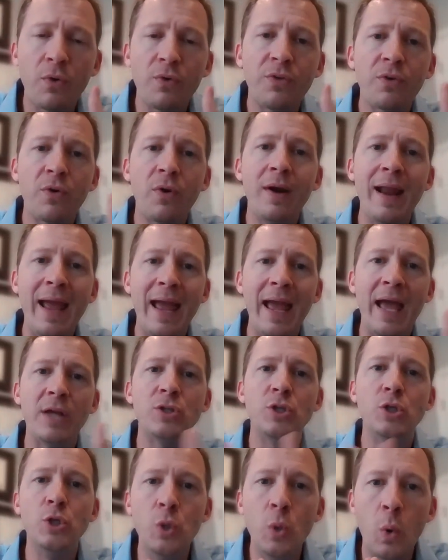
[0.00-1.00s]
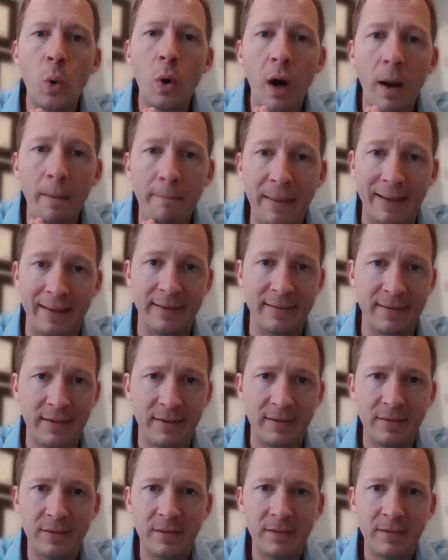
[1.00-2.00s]
to further enhance
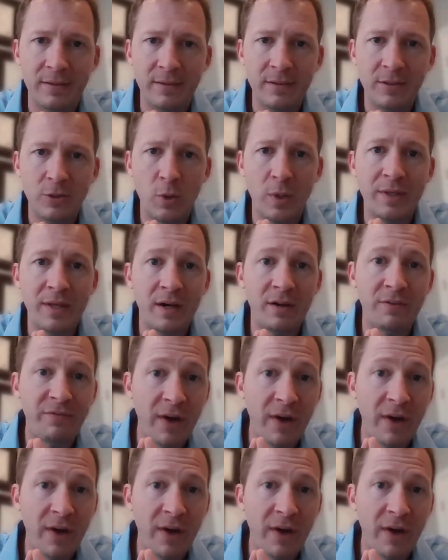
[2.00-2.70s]
your ability